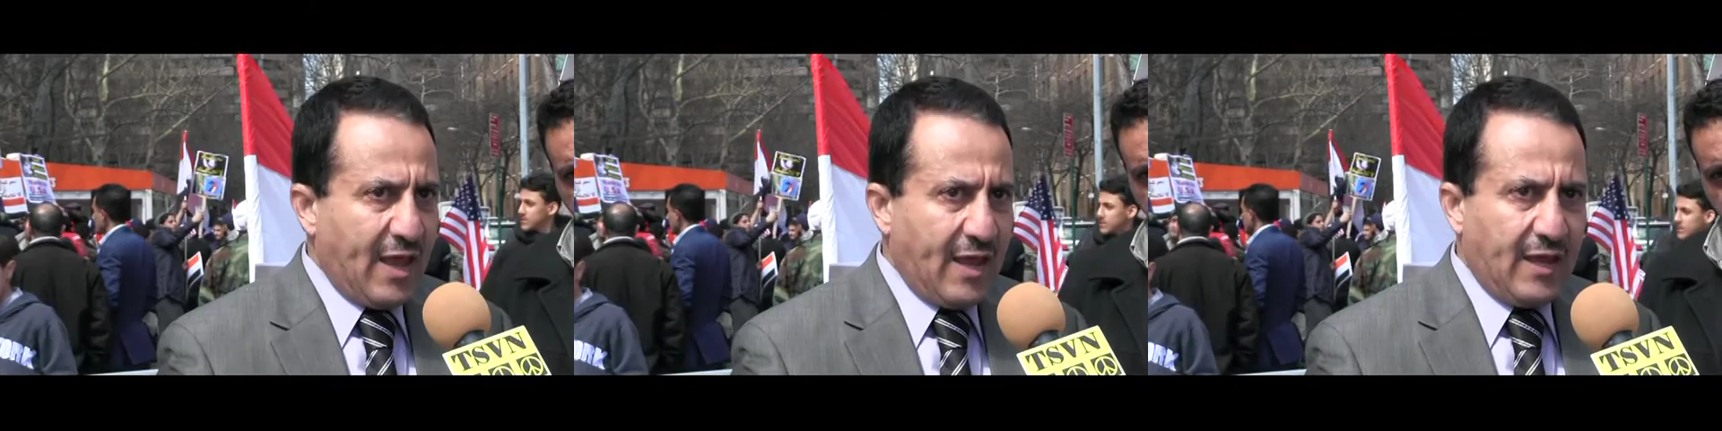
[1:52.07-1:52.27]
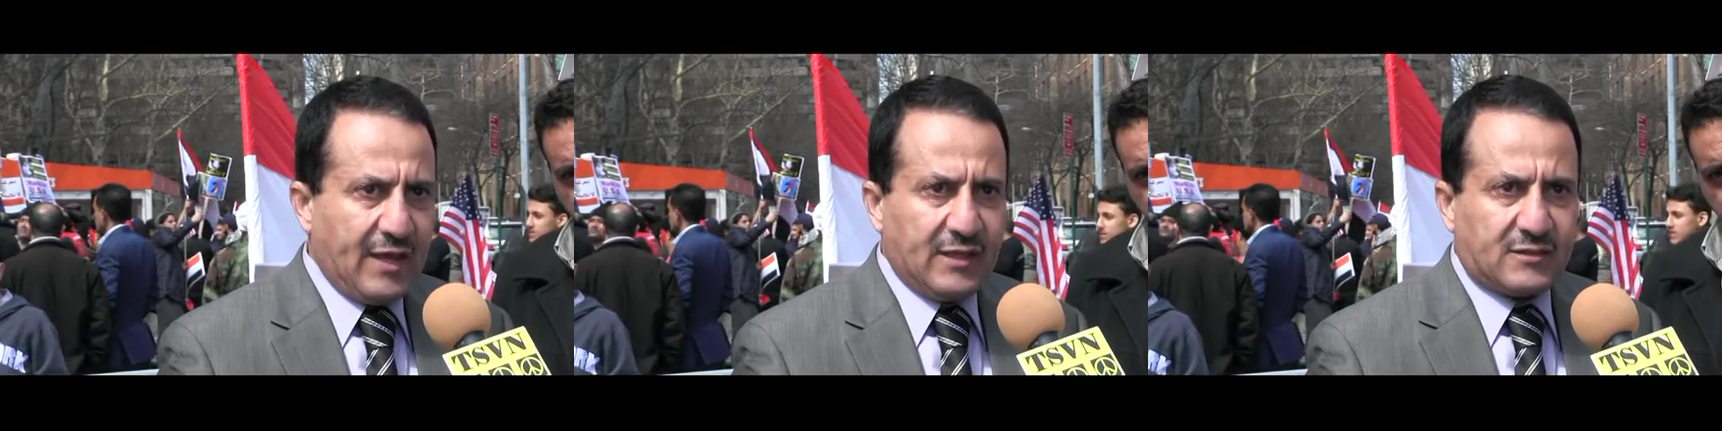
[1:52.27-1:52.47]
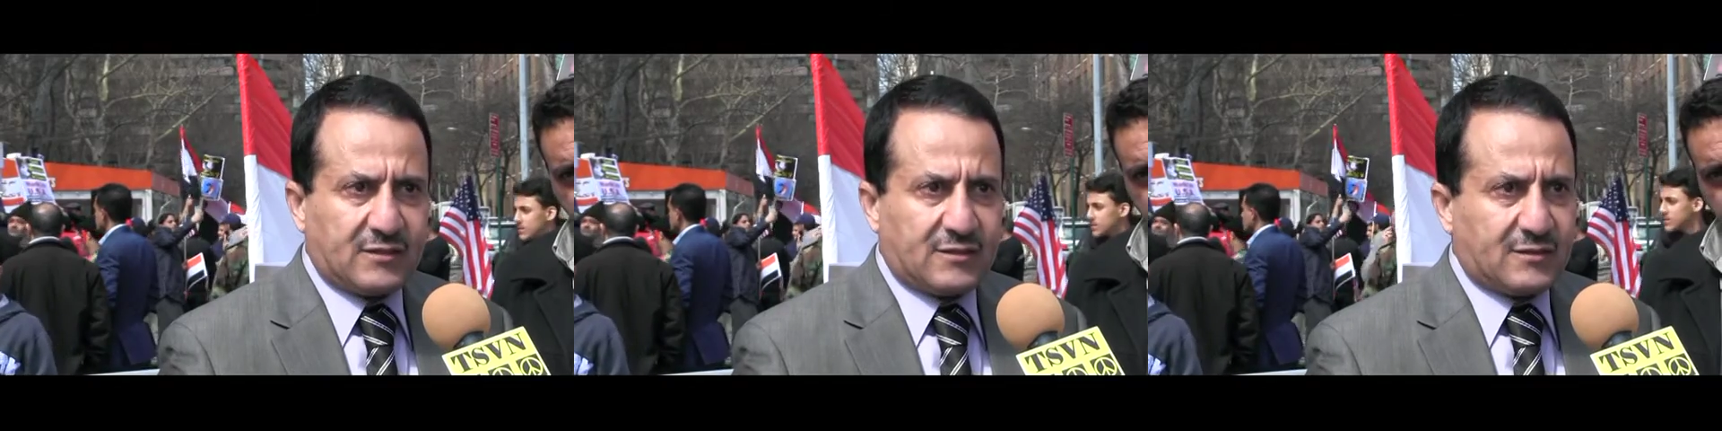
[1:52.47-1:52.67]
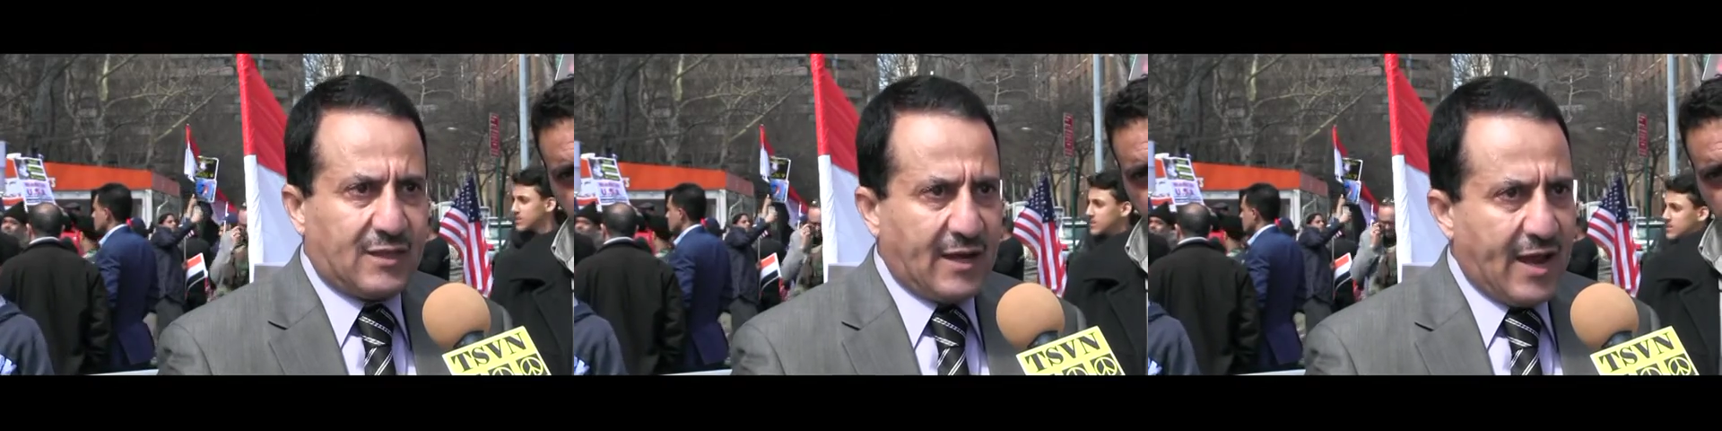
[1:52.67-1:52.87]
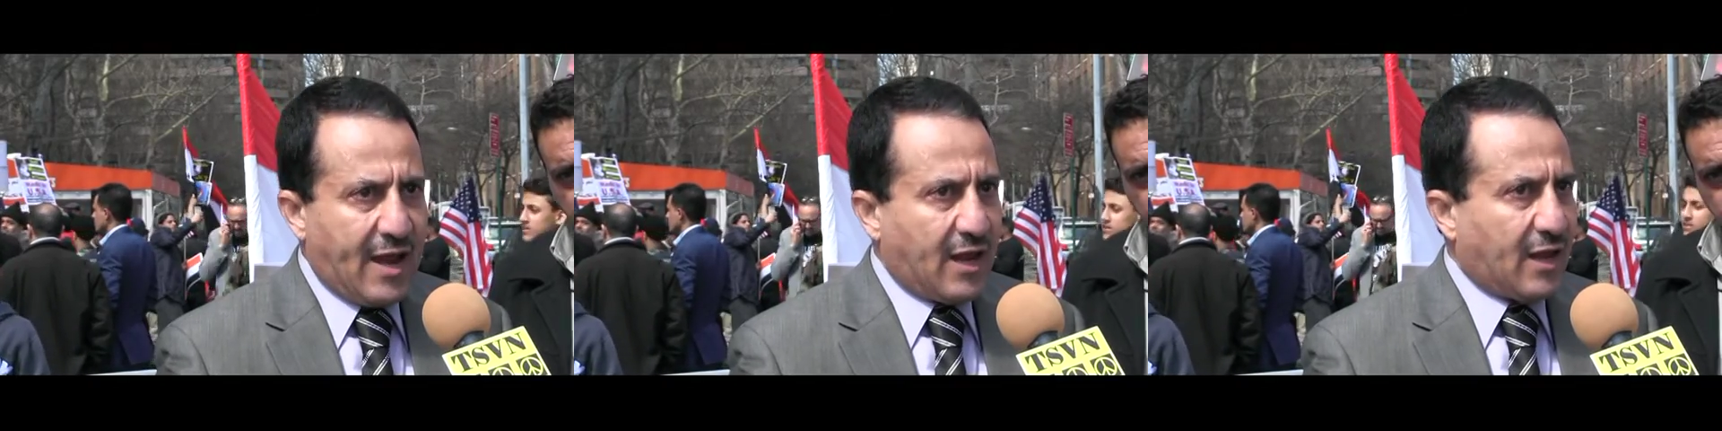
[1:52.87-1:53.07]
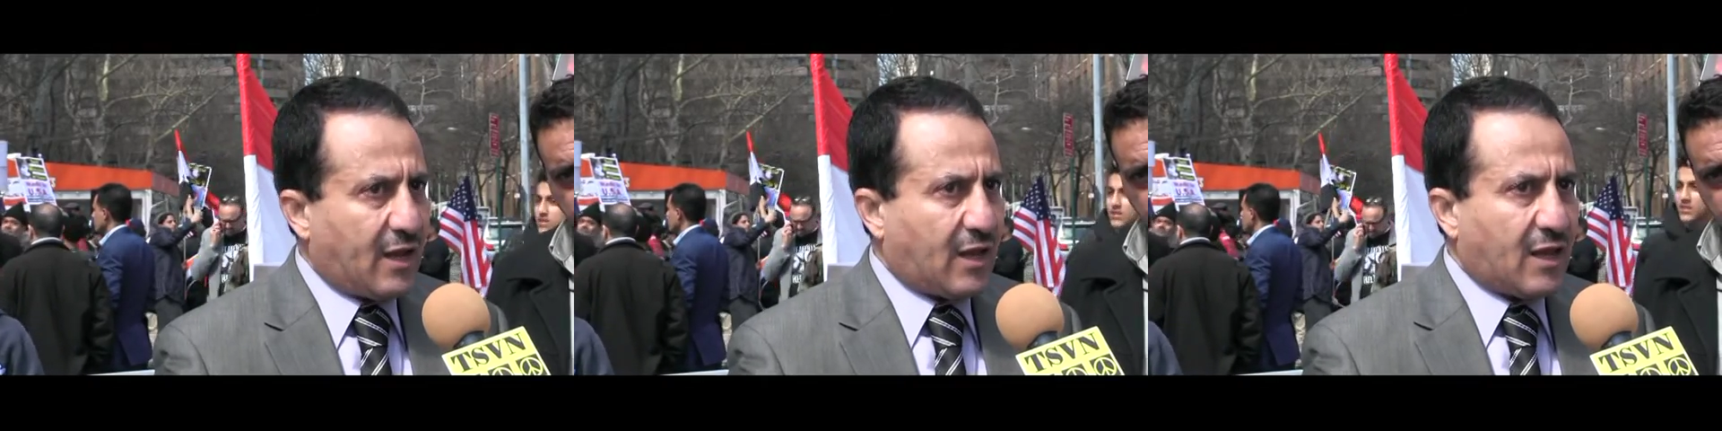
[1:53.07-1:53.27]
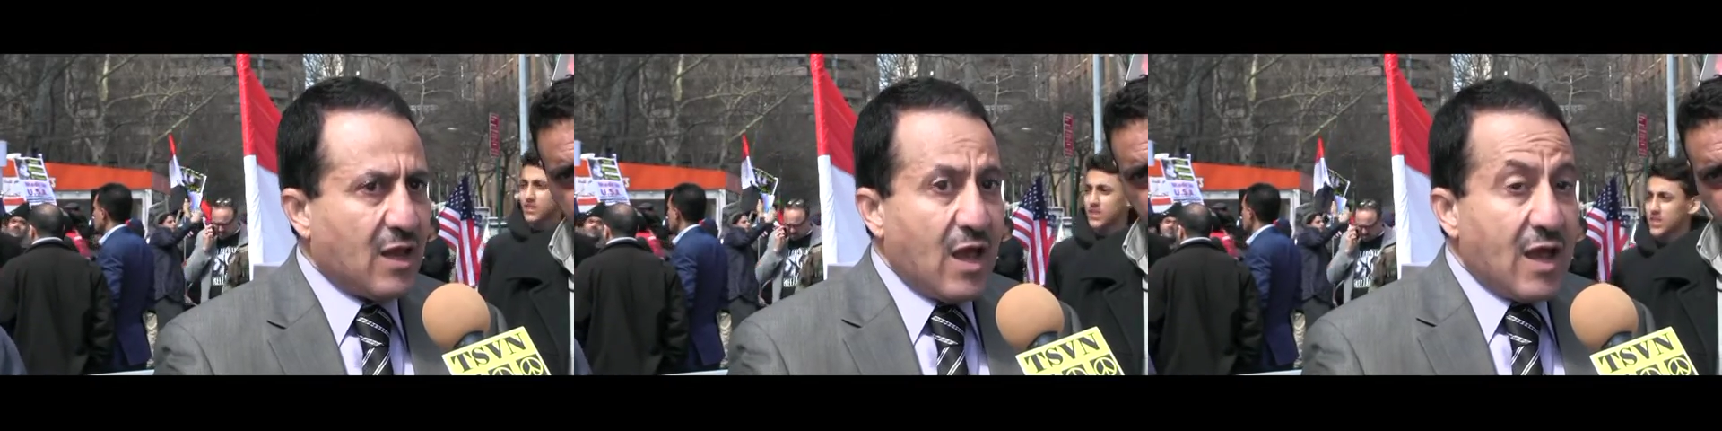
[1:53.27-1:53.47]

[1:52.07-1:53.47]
eat, drink,